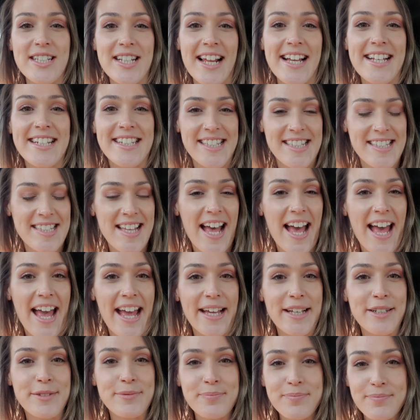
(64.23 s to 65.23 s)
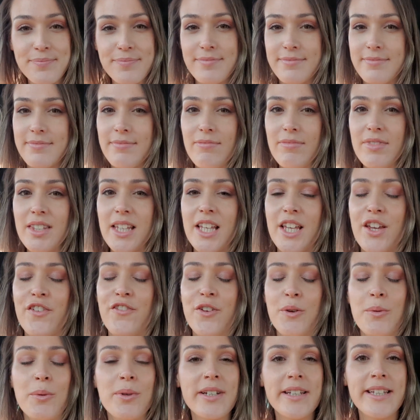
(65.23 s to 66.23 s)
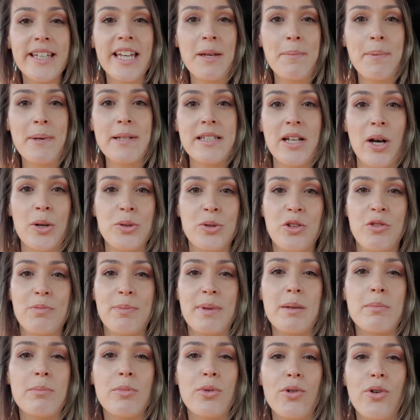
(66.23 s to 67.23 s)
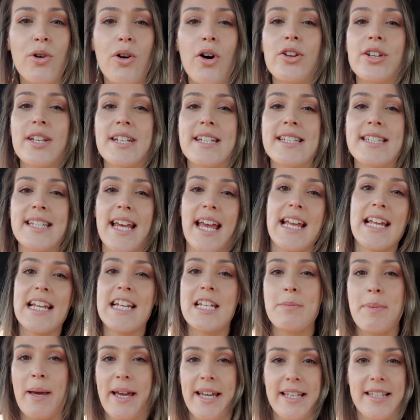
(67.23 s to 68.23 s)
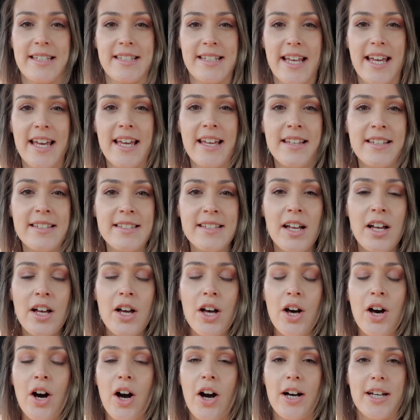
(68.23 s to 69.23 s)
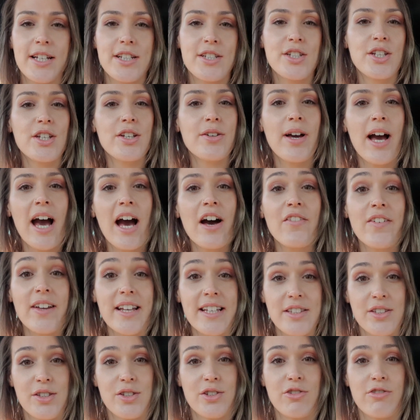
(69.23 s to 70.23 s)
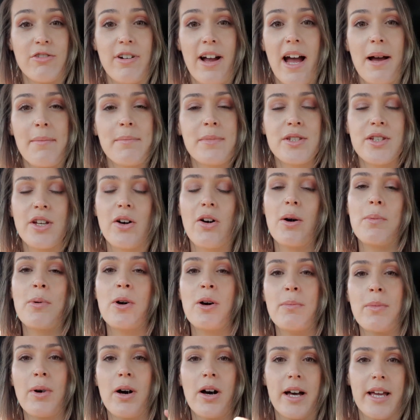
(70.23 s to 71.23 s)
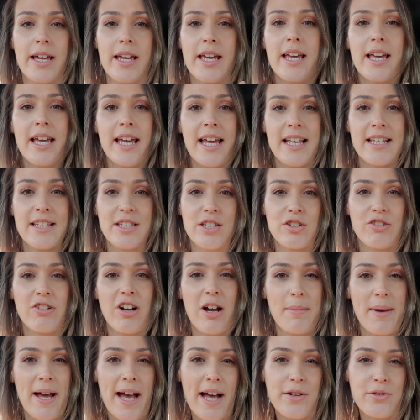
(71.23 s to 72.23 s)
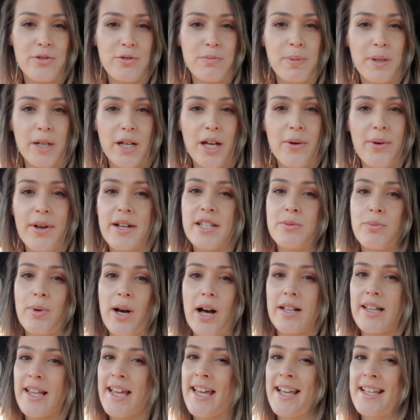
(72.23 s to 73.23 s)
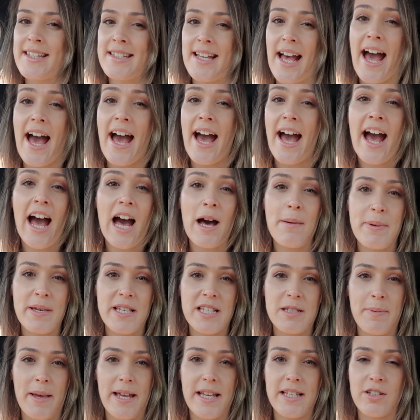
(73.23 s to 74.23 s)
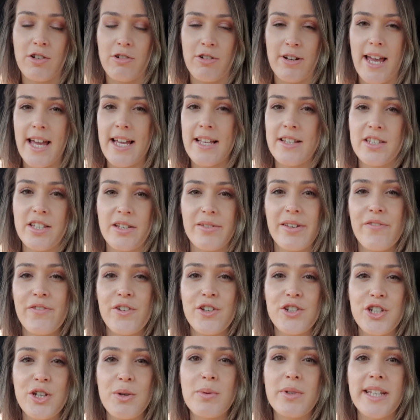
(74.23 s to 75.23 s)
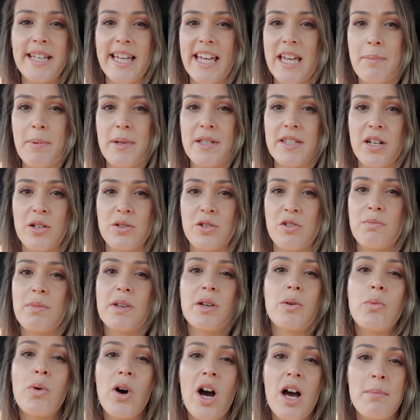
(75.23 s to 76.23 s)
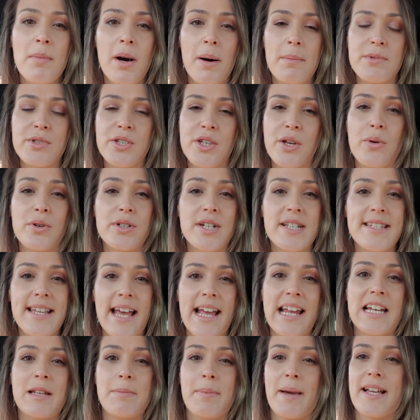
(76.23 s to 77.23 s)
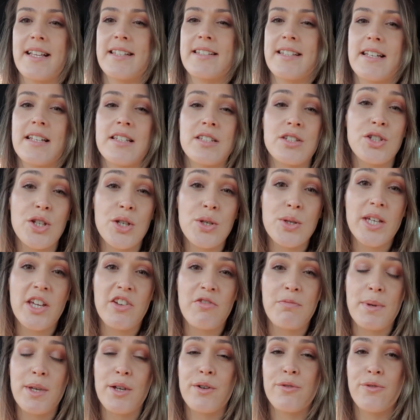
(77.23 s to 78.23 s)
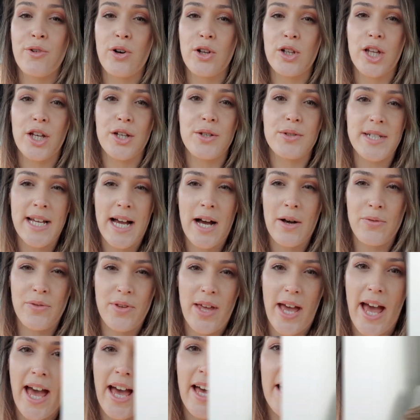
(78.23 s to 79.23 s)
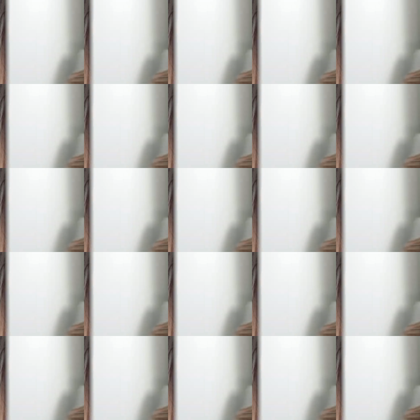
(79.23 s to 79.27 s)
like to say, if you want to keep in touch with me more on a daily basis, I do have Instagram, so I'll put my Instagram handle below as well. It is at Happy Space Create, so if you do want to keep in touch with me what I'm up to on a daily basis, do give me a follow down there.